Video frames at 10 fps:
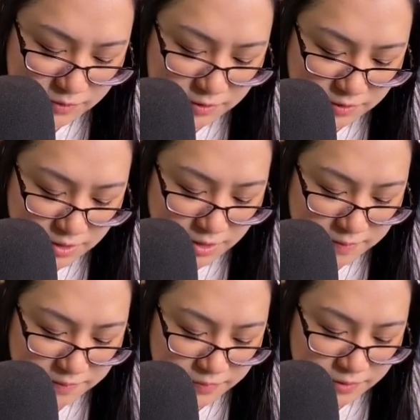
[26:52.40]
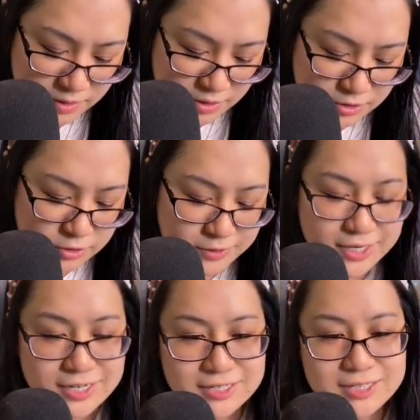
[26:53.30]
Okay, so
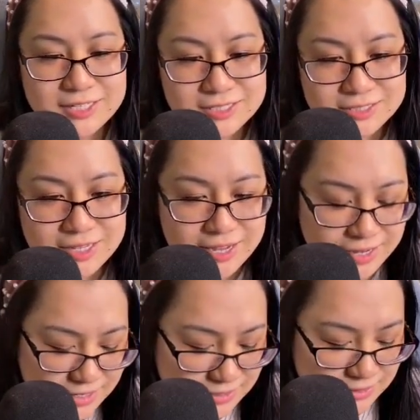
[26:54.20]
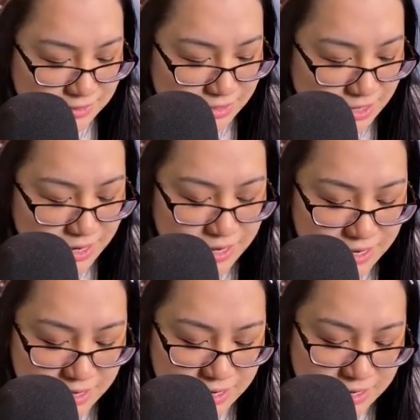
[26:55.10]
again, in this case,
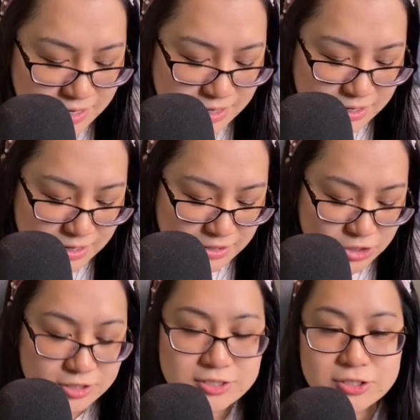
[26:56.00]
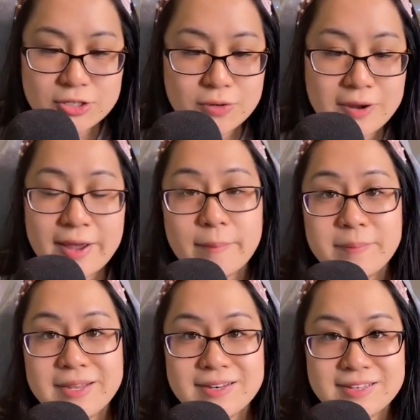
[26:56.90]
they just so
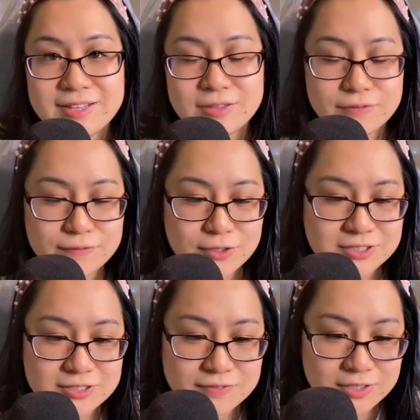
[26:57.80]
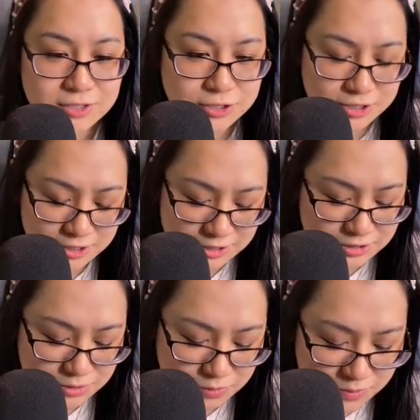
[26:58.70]
happen that the first function is
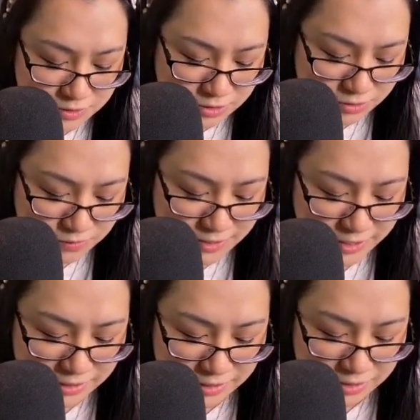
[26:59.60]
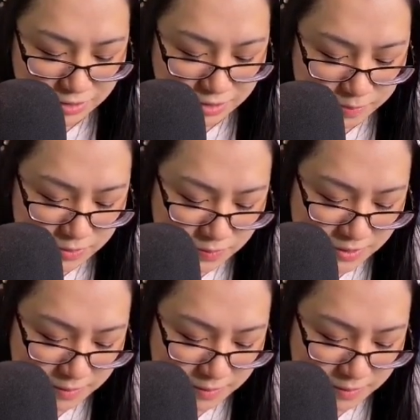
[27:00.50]
the one to the right and the upper one,